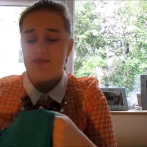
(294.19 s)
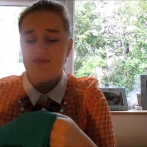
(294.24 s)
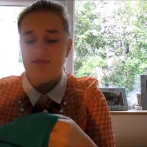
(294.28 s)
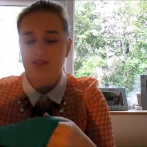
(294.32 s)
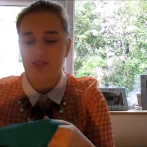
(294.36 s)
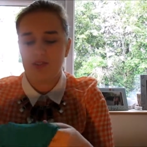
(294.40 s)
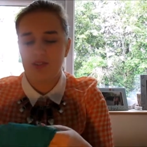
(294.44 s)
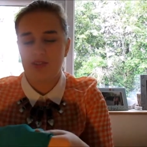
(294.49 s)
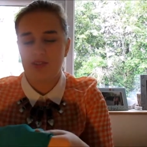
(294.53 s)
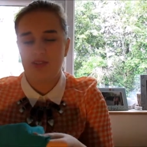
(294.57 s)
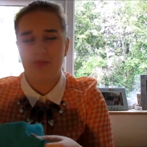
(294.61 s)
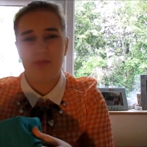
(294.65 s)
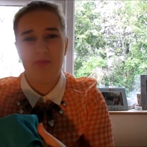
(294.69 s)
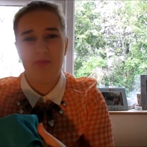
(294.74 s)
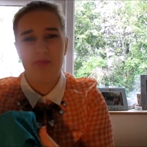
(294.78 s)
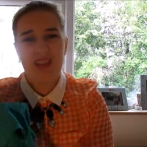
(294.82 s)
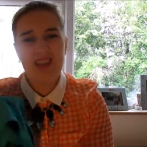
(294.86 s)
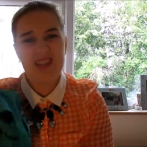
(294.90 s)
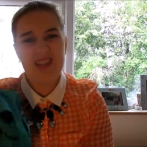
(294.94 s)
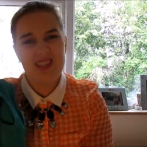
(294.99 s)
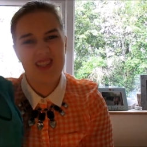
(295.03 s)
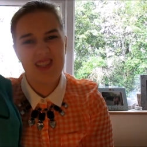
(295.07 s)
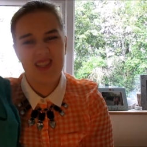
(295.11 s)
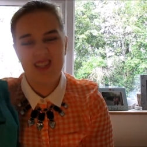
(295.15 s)
sort of
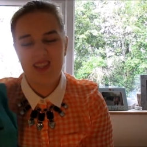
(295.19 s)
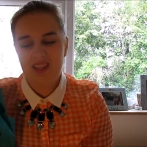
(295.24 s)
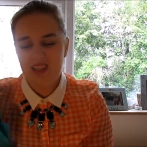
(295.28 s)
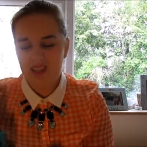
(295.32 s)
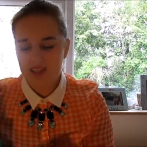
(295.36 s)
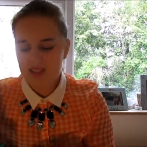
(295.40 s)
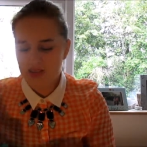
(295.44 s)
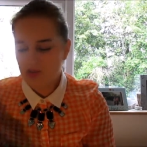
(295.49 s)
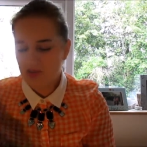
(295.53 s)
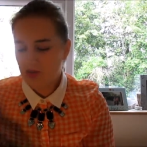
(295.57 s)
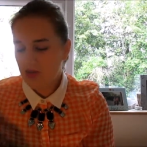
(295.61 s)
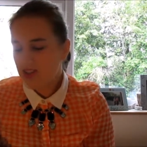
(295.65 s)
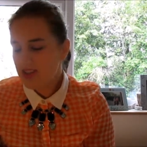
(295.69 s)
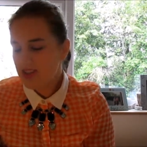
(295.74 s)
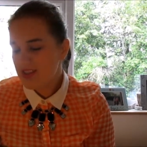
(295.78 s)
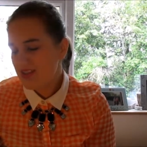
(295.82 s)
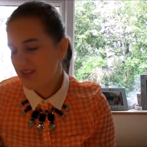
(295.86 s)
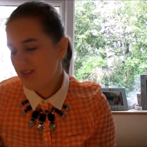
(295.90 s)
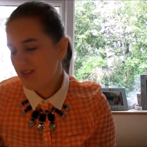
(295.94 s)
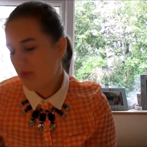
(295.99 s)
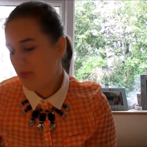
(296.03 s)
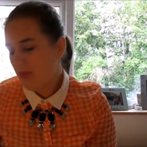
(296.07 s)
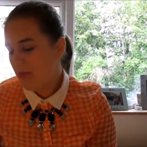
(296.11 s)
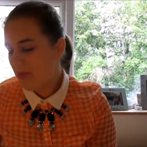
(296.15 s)
minty, I don't know,
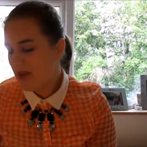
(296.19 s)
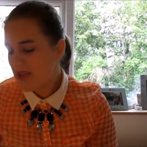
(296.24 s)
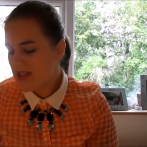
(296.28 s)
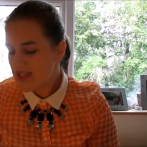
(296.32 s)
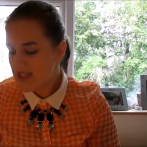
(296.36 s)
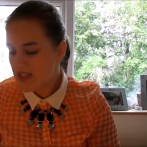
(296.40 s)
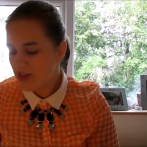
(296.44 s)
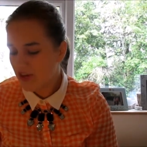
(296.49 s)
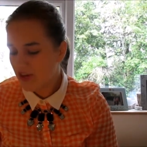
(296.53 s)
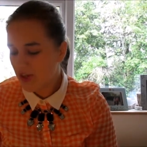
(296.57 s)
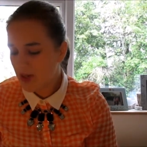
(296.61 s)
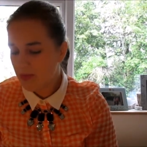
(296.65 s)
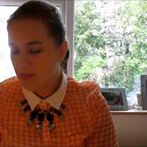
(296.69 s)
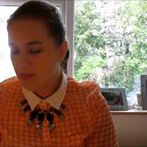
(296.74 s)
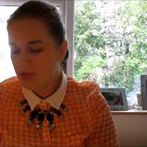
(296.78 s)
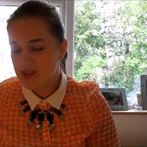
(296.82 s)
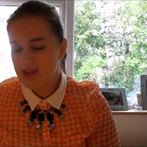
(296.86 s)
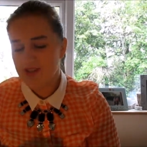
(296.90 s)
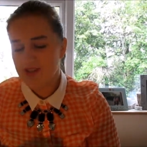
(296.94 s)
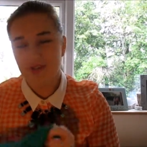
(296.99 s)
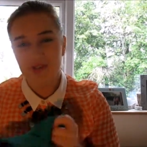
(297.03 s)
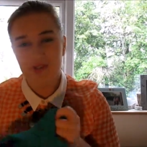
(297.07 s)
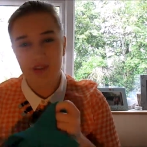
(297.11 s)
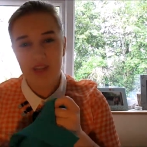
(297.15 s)
it's not minty green, but
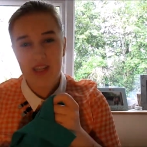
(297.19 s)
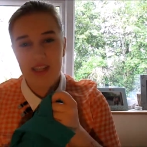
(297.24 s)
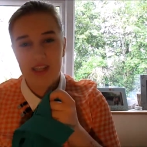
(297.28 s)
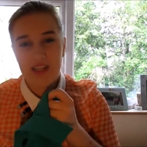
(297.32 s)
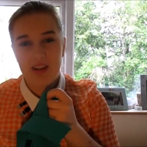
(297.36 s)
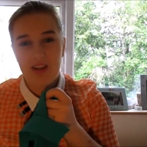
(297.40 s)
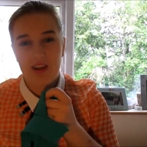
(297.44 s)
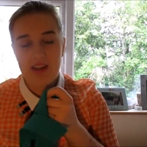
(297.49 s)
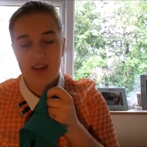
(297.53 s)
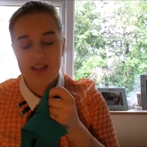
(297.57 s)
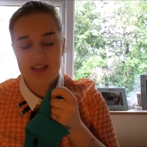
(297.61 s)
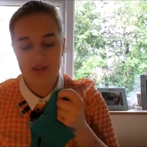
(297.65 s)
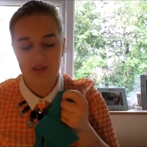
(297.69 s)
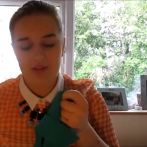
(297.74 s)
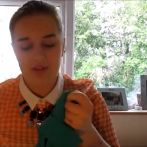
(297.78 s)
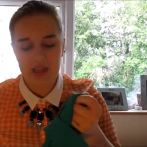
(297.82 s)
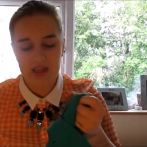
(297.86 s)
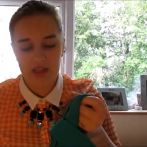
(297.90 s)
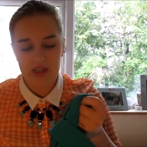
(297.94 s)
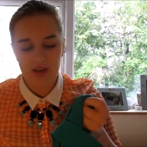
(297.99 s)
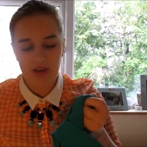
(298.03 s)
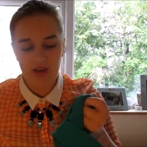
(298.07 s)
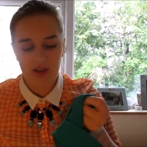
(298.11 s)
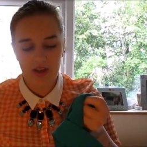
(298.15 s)
it's a really nice
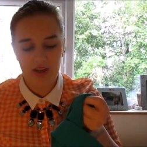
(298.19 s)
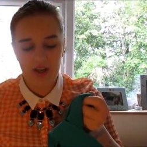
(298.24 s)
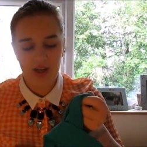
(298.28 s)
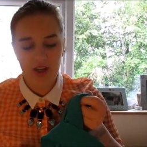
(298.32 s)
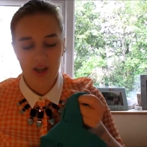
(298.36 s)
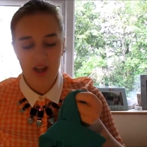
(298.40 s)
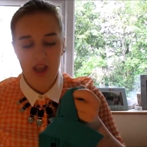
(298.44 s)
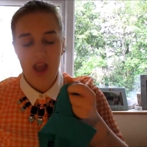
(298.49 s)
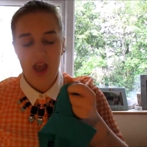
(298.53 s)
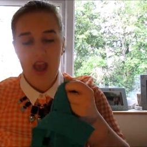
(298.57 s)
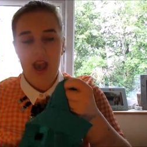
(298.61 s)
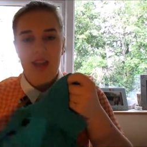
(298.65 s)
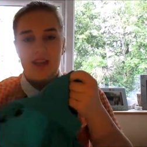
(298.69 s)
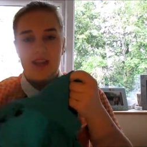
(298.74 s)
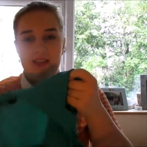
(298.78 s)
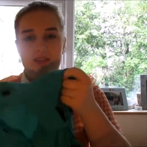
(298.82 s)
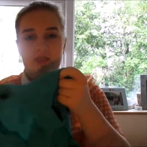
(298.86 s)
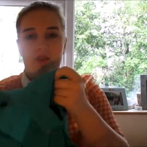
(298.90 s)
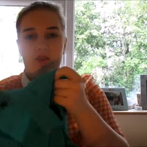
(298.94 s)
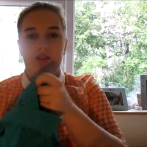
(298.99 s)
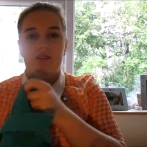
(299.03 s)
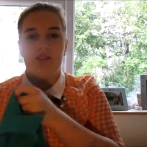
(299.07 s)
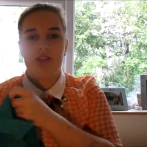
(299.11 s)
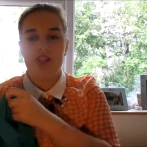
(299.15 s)
green colour, and it's
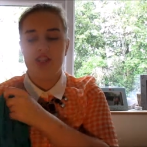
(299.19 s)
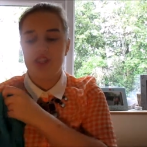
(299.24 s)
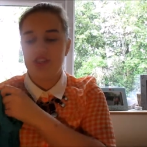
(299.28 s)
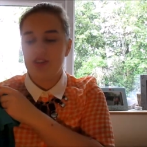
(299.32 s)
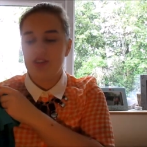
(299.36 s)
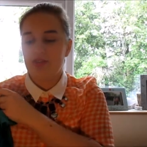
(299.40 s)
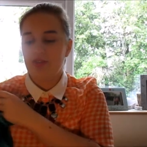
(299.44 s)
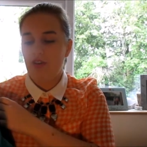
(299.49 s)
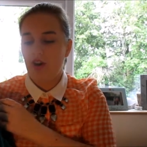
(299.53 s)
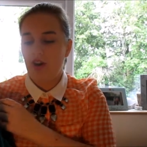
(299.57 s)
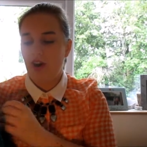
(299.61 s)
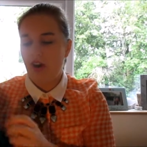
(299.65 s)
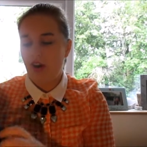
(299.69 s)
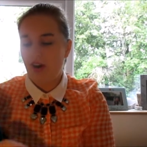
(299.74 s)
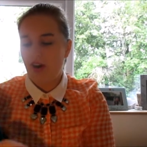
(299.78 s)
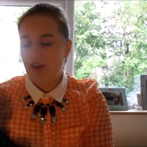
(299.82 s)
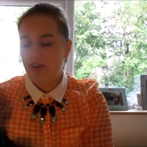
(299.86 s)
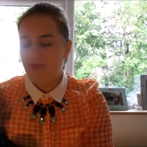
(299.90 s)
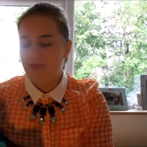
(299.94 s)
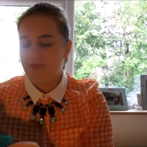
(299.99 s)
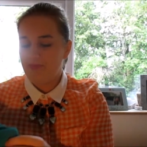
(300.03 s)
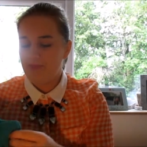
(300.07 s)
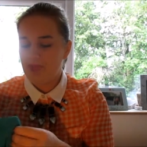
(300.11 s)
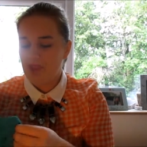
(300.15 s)
sort of a
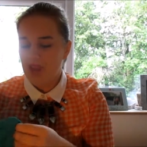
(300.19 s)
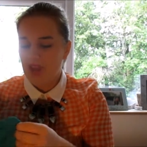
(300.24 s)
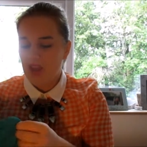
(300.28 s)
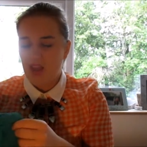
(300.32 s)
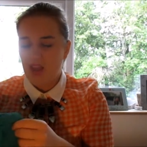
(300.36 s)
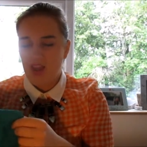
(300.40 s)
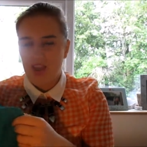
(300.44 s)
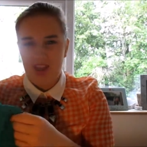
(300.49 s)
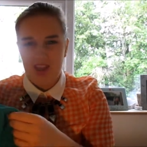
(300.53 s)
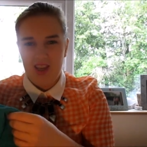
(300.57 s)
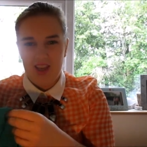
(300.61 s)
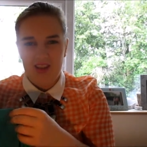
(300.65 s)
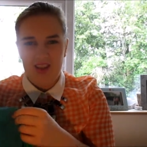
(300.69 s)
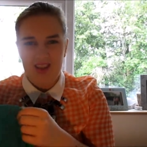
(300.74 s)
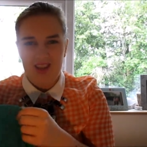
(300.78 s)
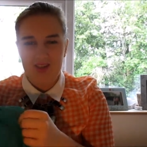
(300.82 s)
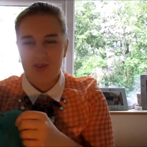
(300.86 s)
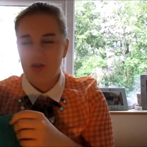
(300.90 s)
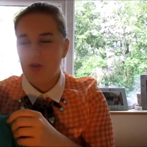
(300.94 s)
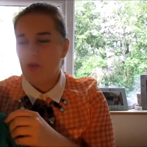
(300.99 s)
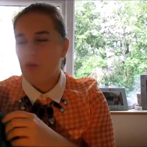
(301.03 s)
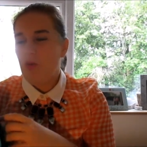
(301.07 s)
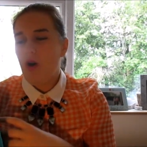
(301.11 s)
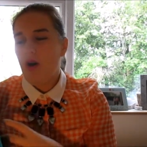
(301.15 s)
chiffon I
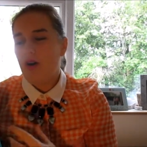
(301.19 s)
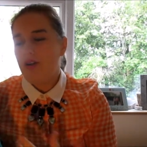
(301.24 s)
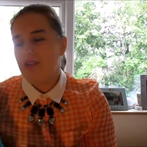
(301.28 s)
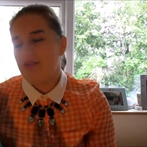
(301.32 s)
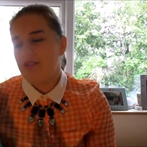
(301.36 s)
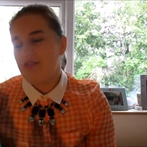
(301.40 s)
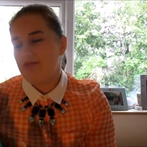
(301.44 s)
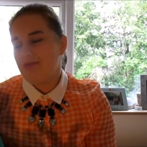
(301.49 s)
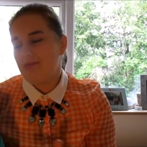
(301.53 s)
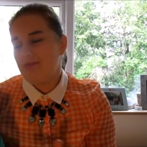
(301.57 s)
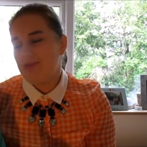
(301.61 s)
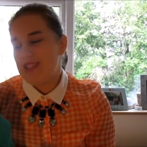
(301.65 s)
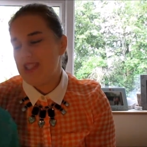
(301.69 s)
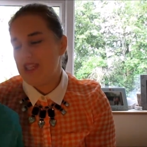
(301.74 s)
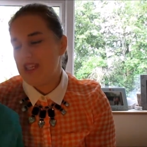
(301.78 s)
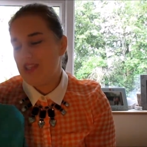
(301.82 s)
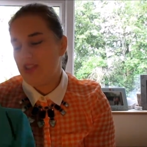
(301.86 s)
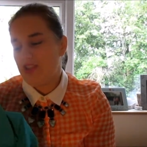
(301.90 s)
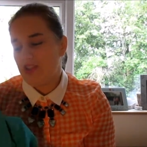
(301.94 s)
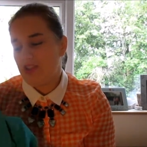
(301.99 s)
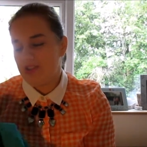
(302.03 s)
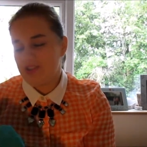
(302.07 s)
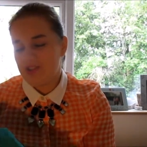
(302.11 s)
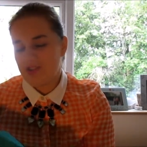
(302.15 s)
don't know what
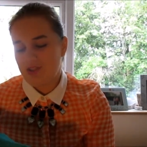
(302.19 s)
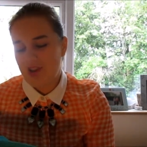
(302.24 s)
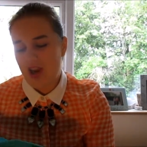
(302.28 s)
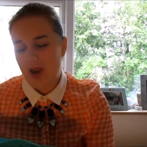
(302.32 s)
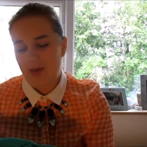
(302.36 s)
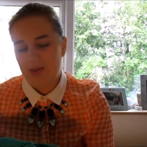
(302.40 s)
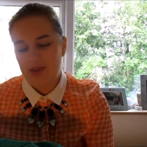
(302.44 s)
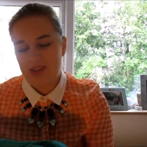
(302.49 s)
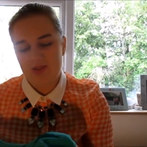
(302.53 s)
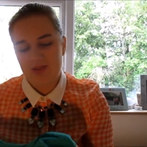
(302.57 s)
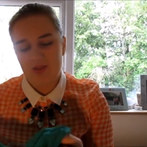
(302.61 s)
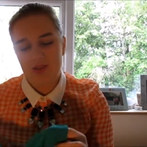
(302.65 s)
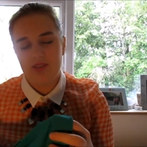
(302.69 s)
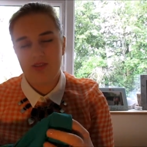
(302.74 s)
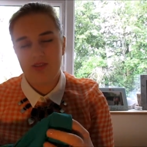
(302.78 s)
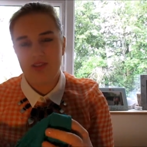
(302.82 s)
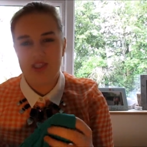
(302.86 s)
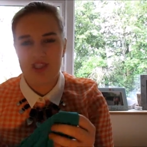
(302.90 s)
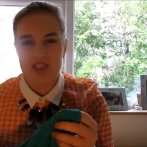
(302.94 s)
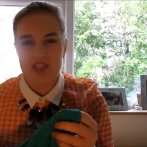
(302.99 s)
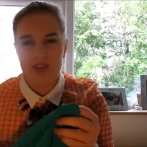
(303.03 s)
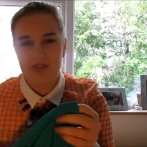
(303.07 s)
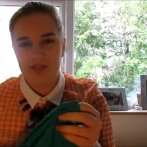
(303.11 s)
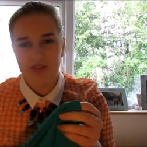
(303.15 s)
material to describe it. It's sort of
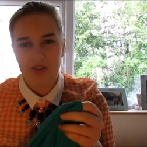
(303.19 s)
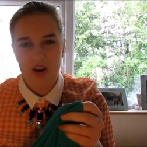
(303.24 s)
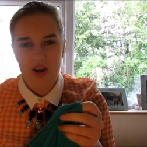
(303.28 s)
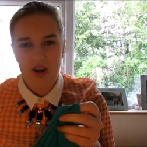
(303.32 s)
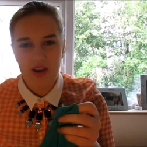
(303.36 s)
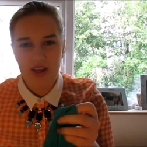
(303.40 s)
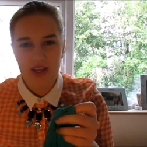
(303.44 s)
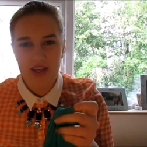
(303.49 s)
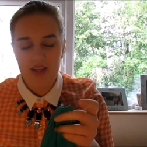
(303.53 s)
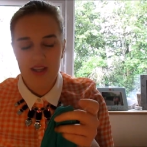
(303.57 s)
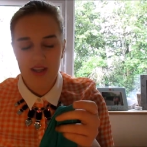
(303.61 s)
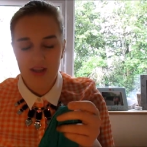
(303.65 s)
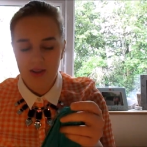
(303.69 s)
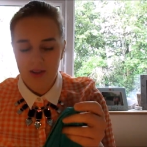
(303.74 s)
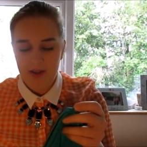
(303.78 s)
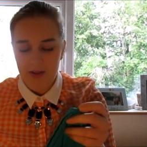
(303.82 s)
chiffon-y,